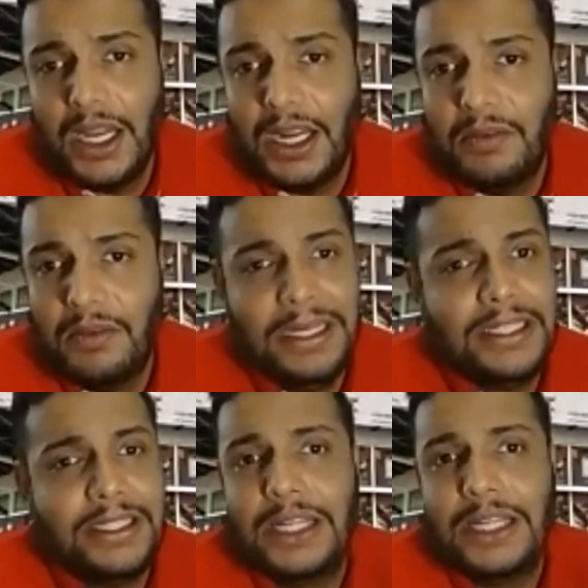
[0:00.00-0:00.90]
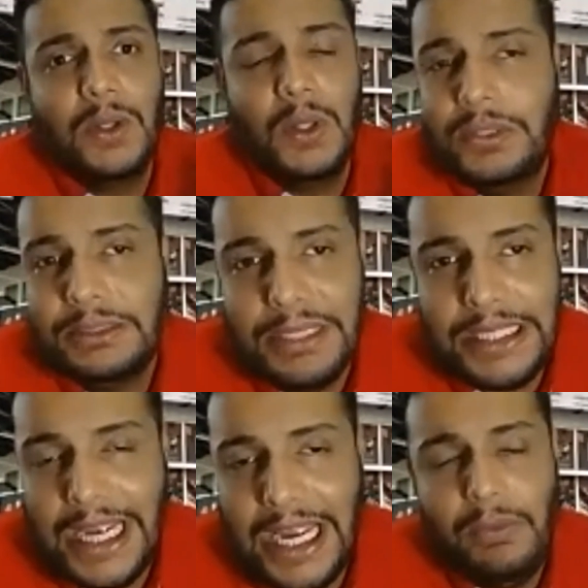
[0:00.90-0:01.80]
Mistakes will always be
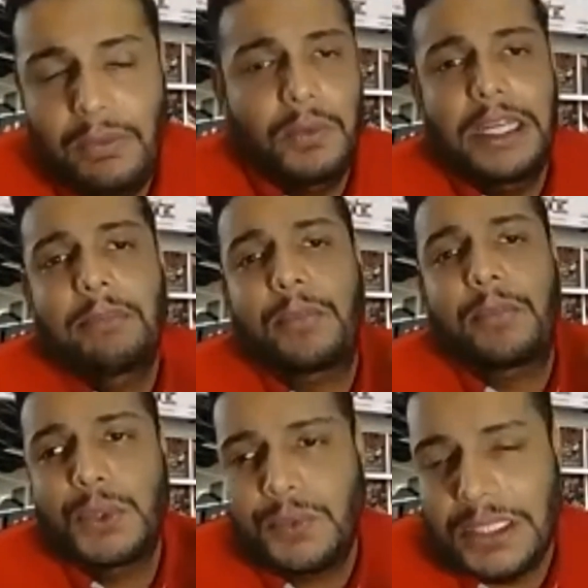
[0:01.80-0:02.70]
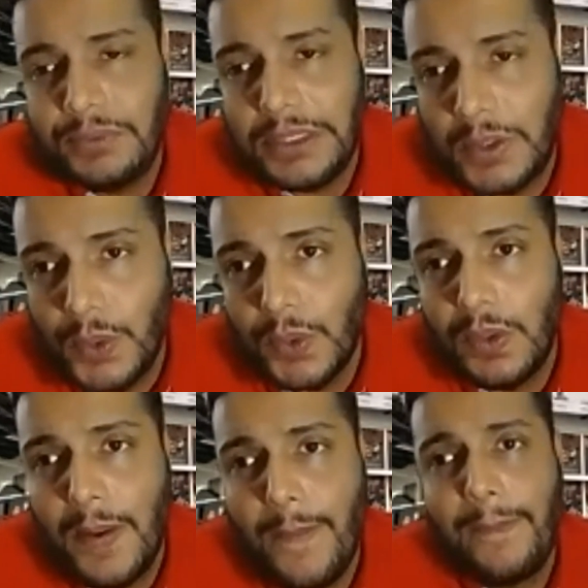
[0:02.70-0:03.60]
there. We will improve as we go,
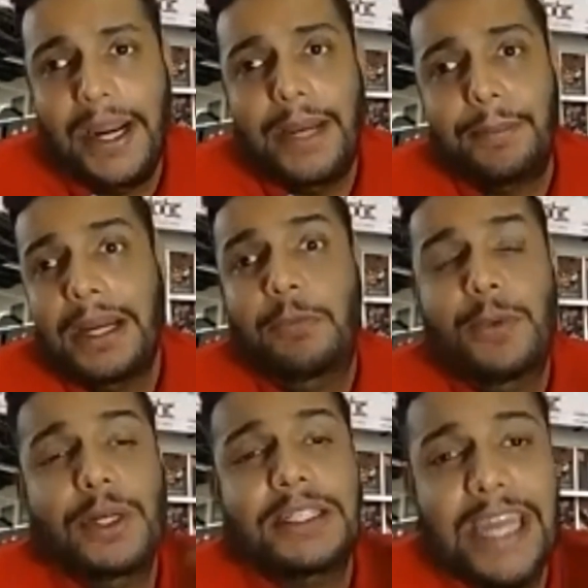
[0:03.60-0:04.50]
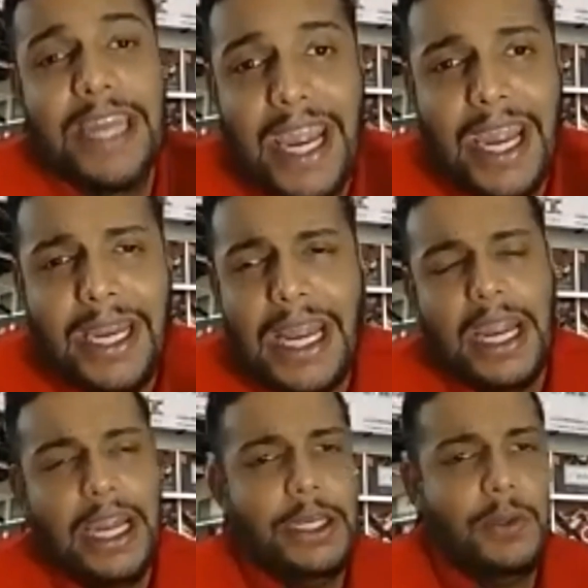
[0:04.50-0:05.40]
right? But if you are scared and
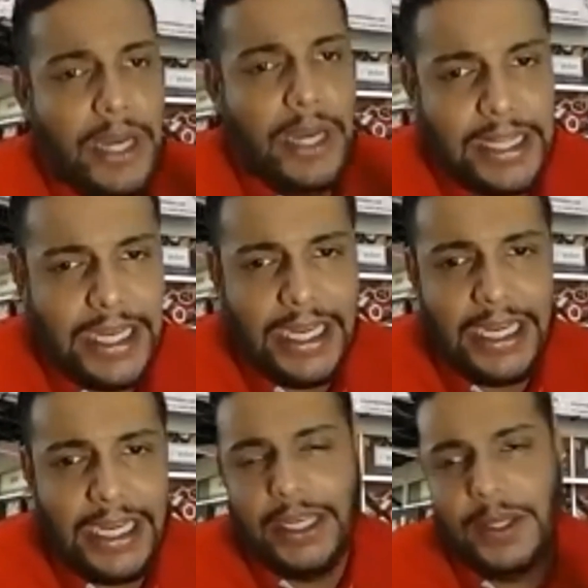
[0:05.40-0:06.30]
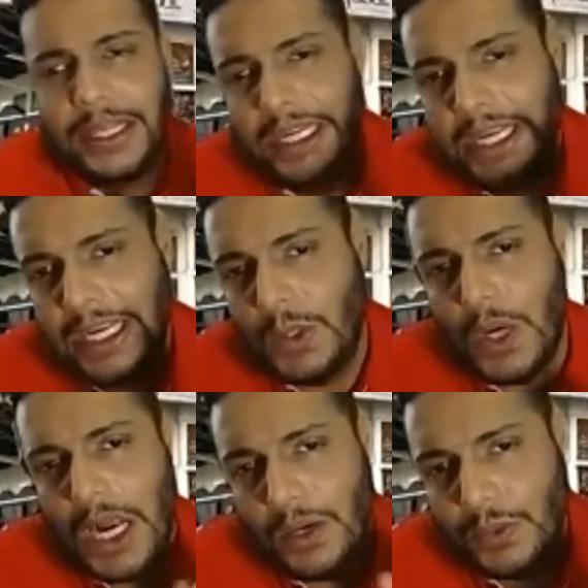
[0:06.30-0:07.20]
you're waiting and you're thinking, no,
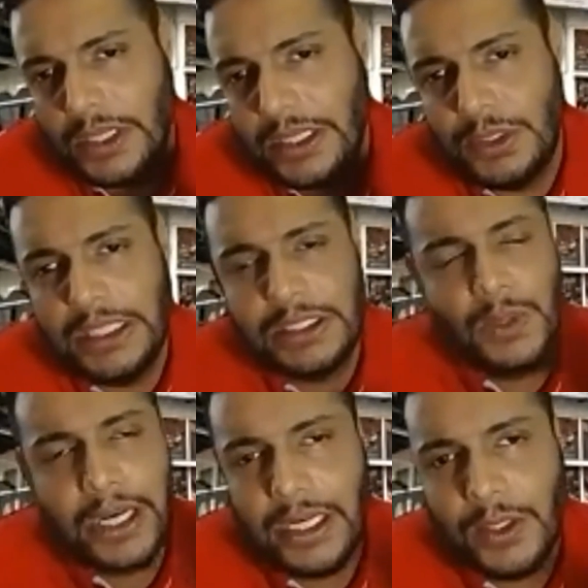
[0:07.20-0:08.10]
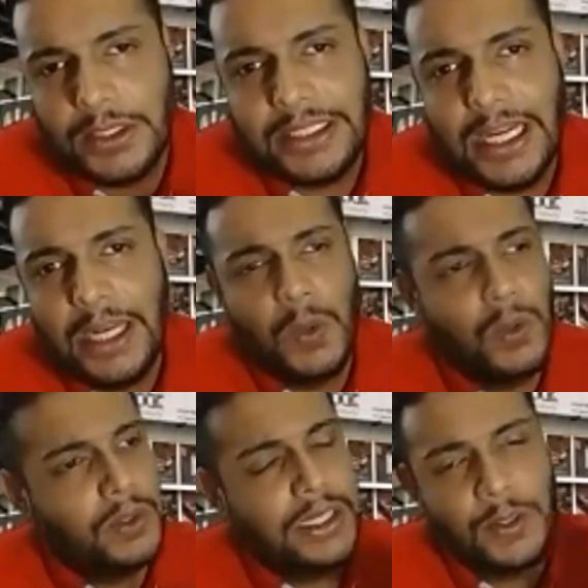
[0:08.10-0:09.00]
how do I do this? No, I cannot start. No,
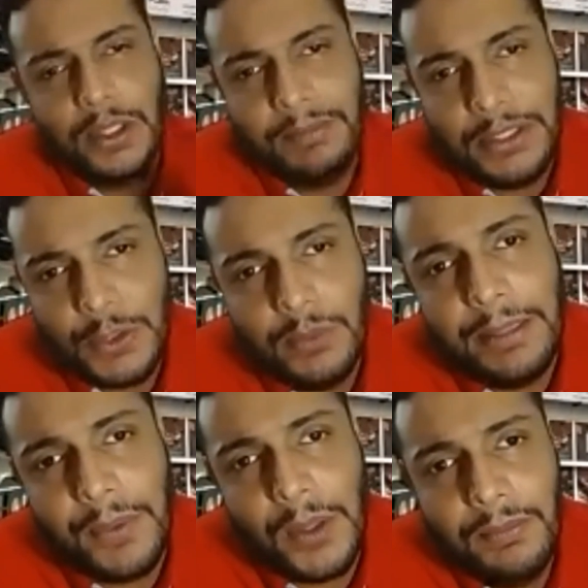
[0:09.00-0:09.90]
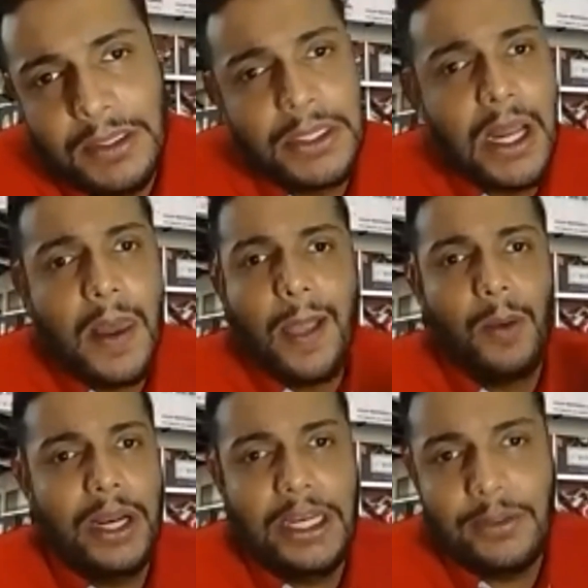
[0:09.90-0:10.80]
there's going to be so many problems.
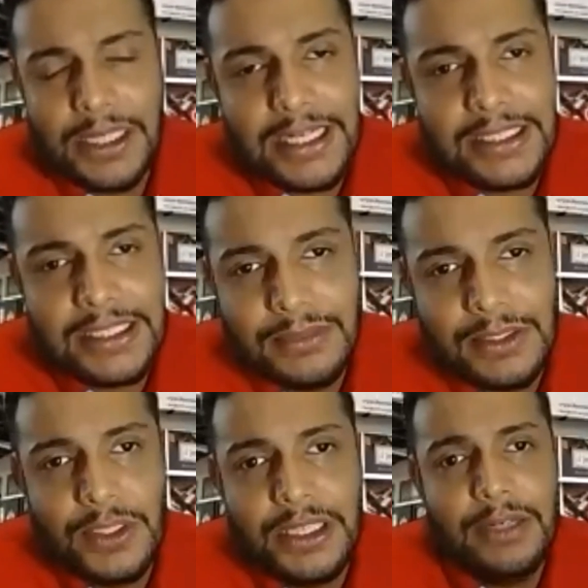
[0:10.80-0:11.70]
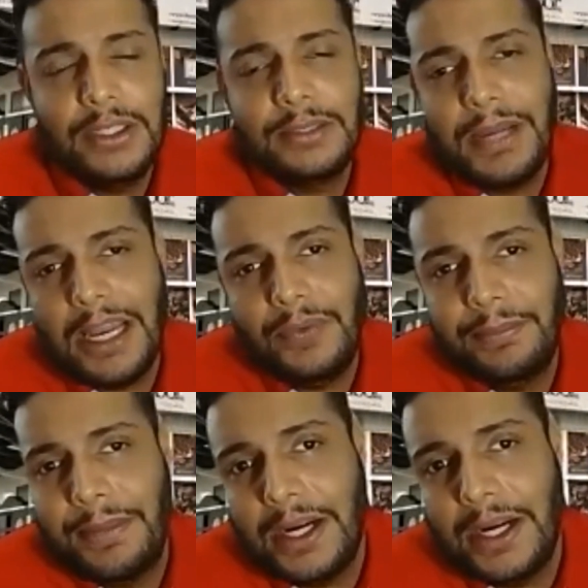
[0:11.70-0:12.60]
What if the customer is going to give us bad
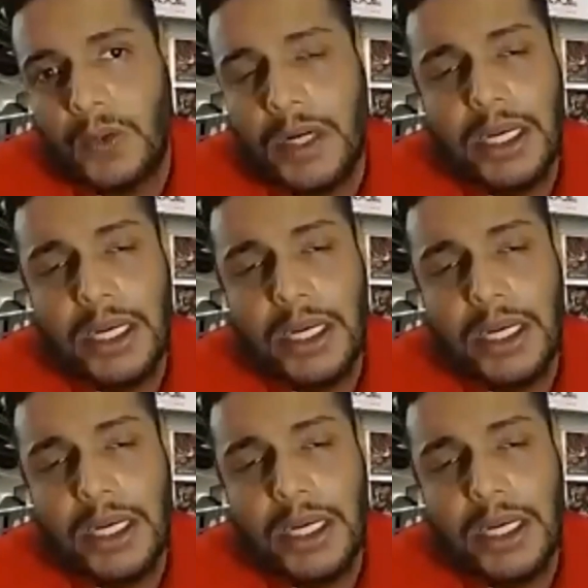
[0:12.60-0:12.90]
feedback or what?